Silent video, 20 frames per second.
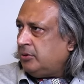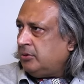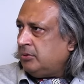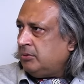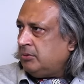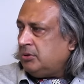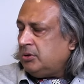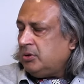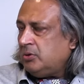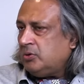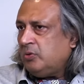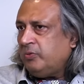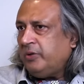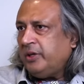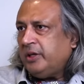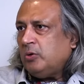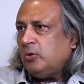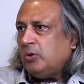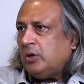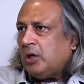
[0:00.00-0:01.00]
You know? So,
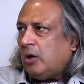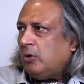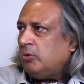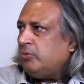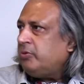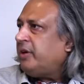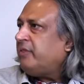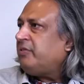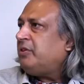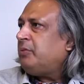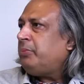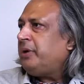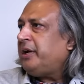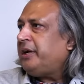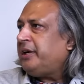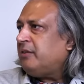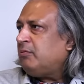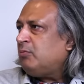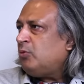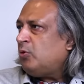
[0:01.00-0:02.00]
we know now, we have the
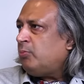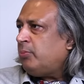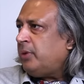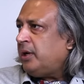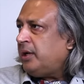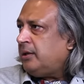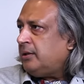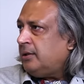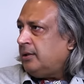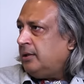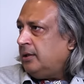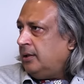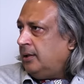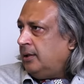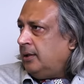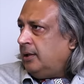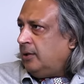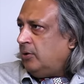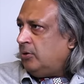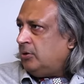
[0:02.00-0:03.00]
PTM movement
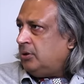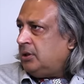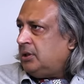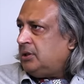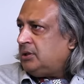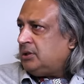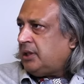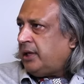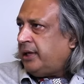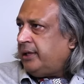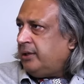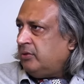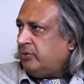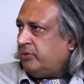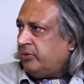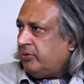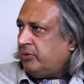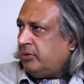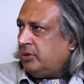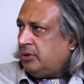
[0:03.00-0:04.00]
on this side
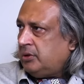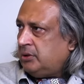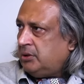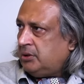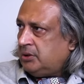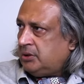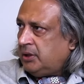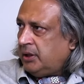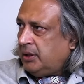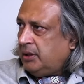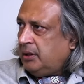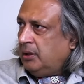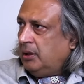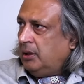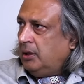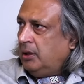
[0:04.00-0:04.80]
of this thing.